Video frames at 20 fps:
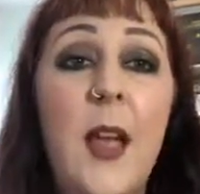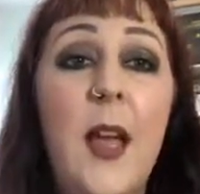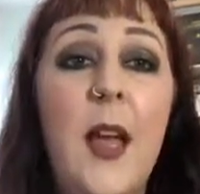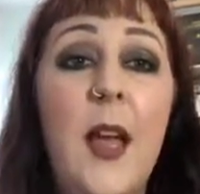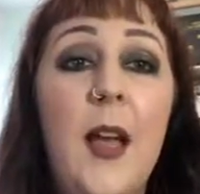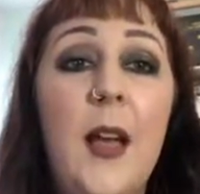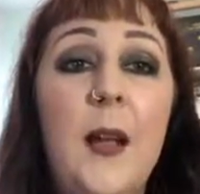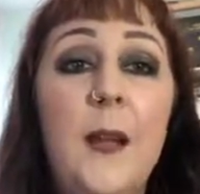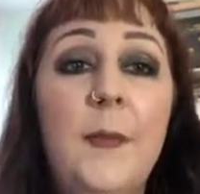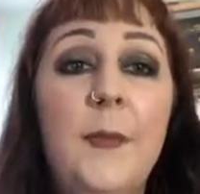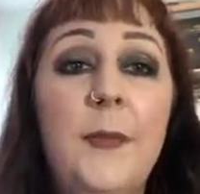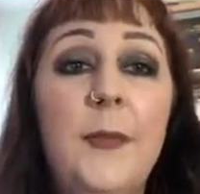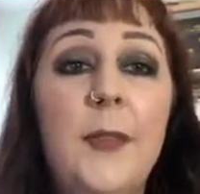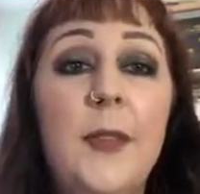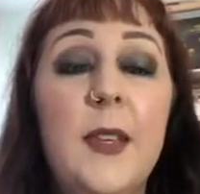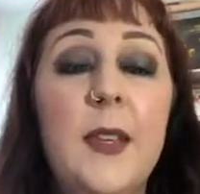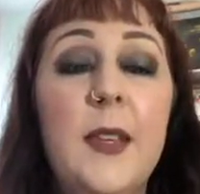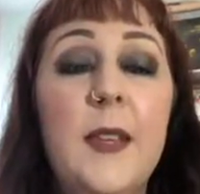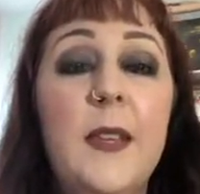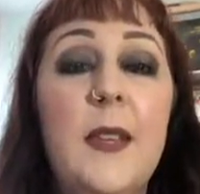
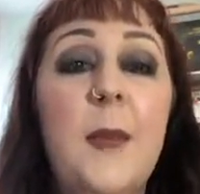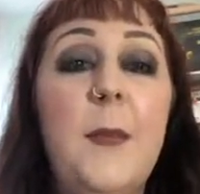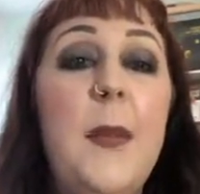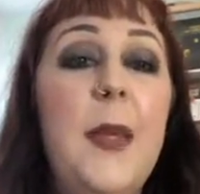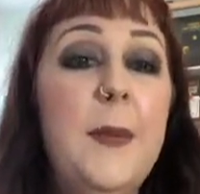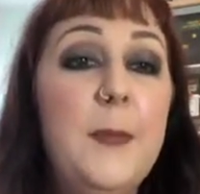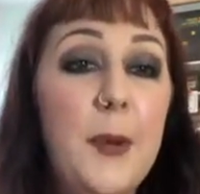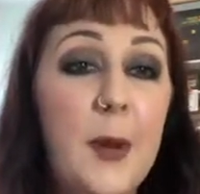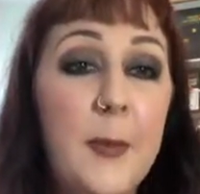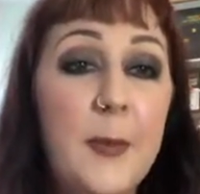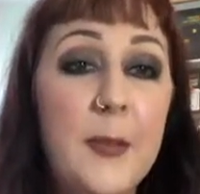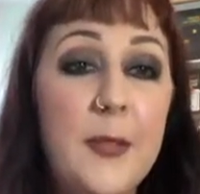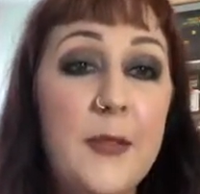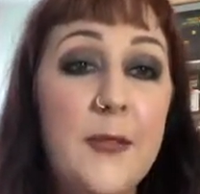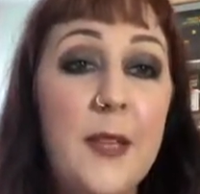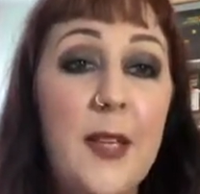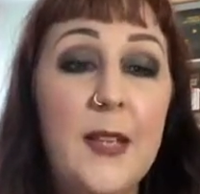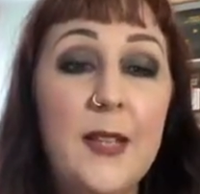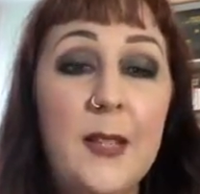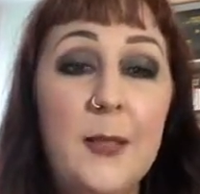The main purpose
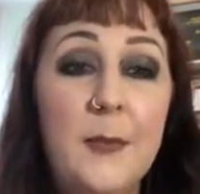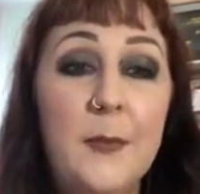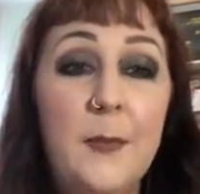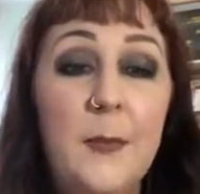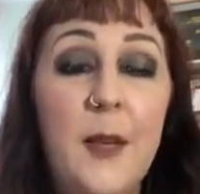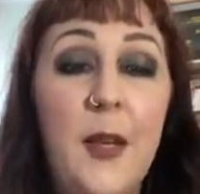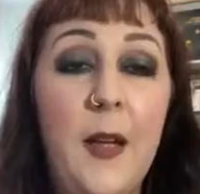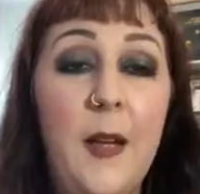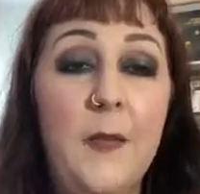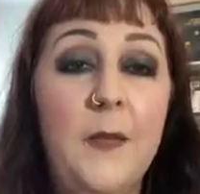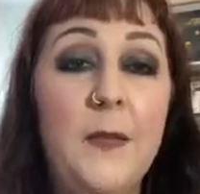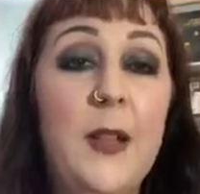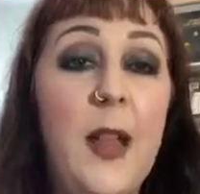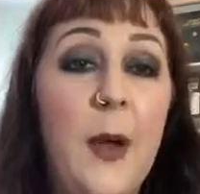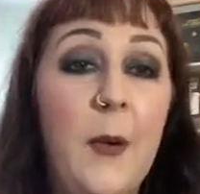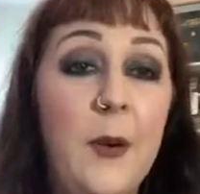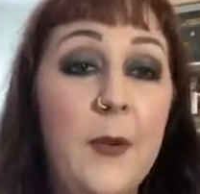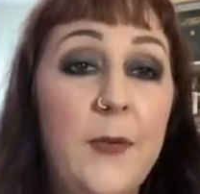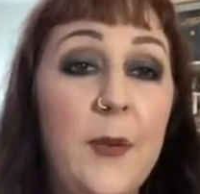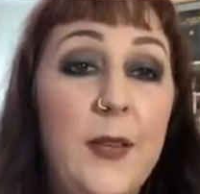of
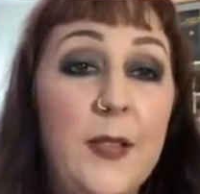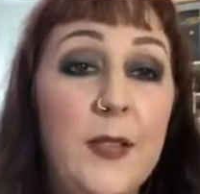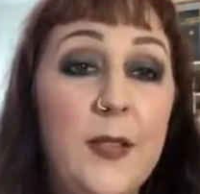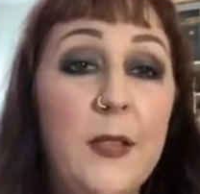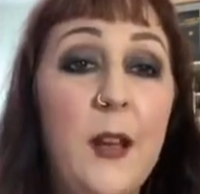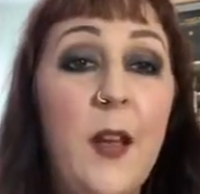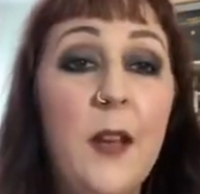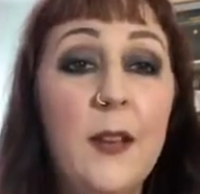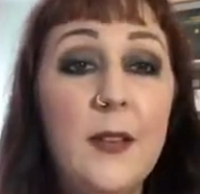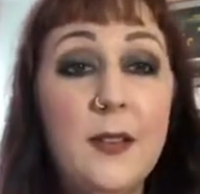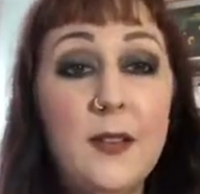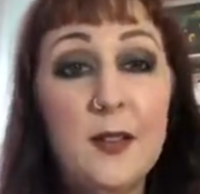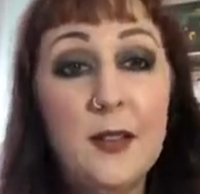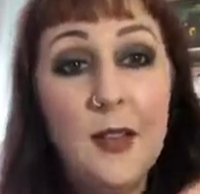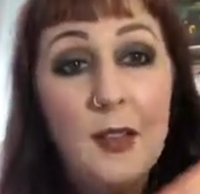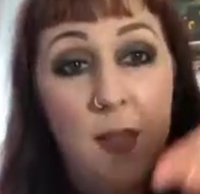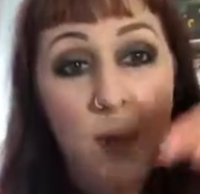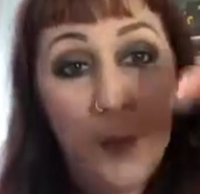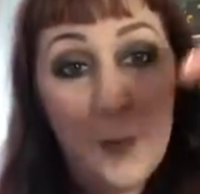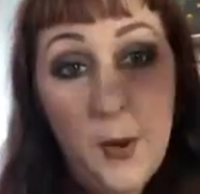downward facing dog is
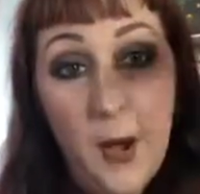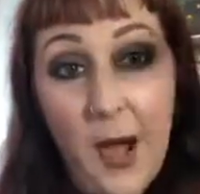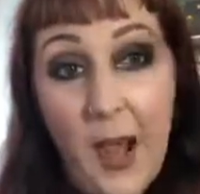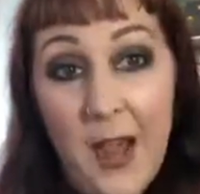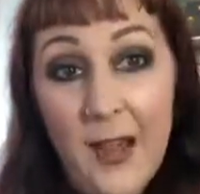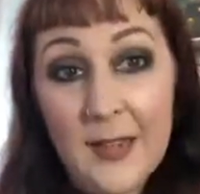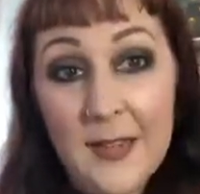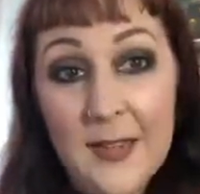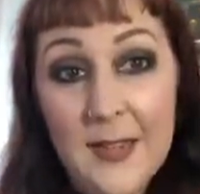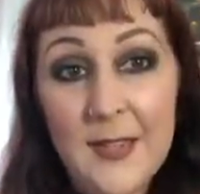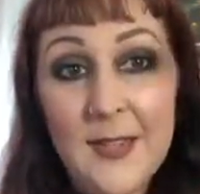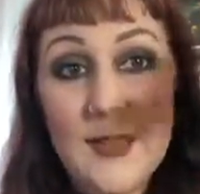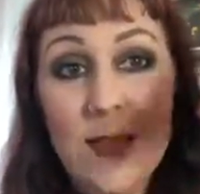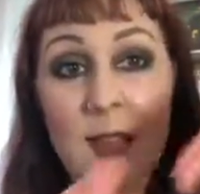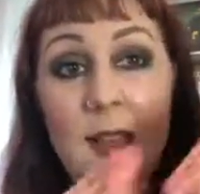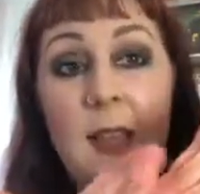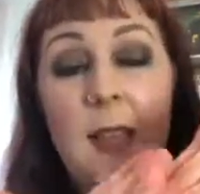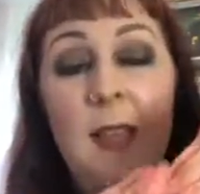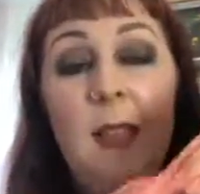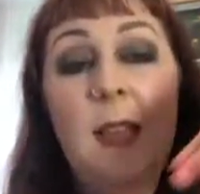to practice
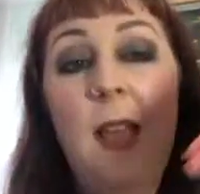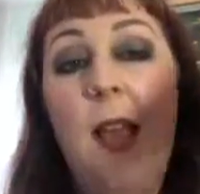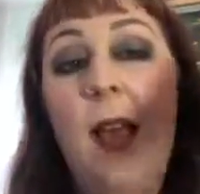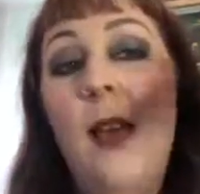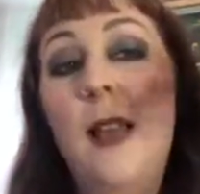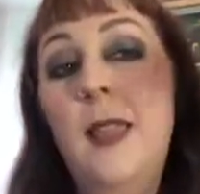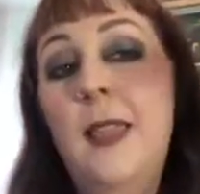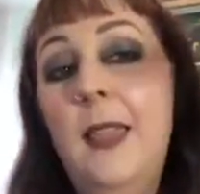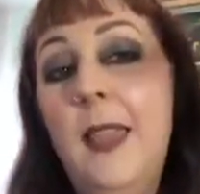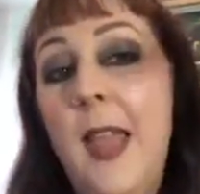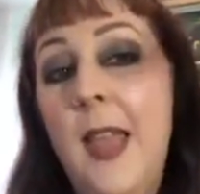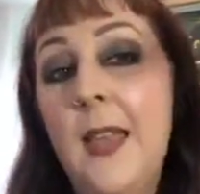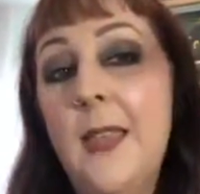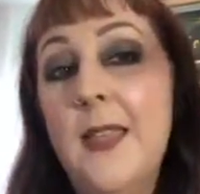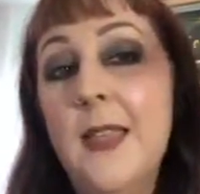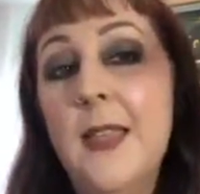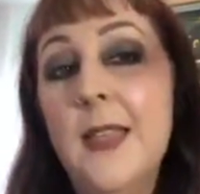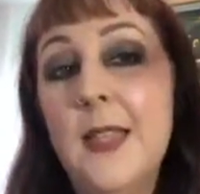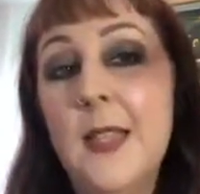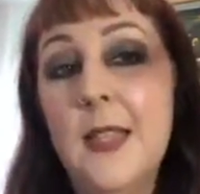that
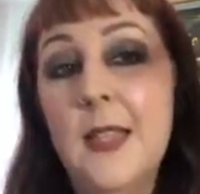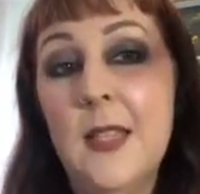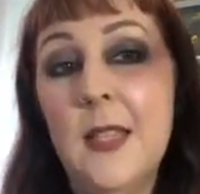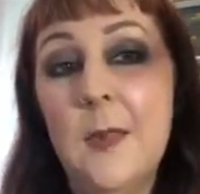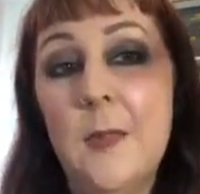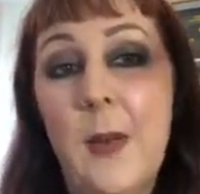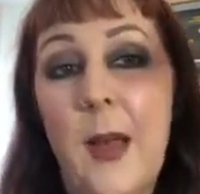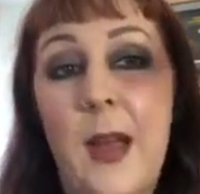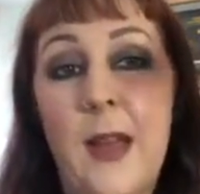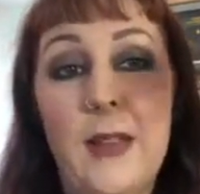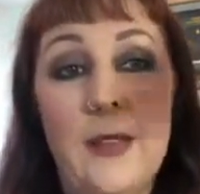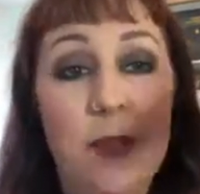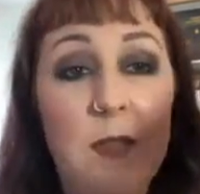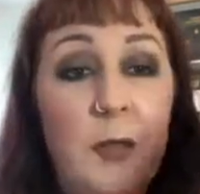length in the spine.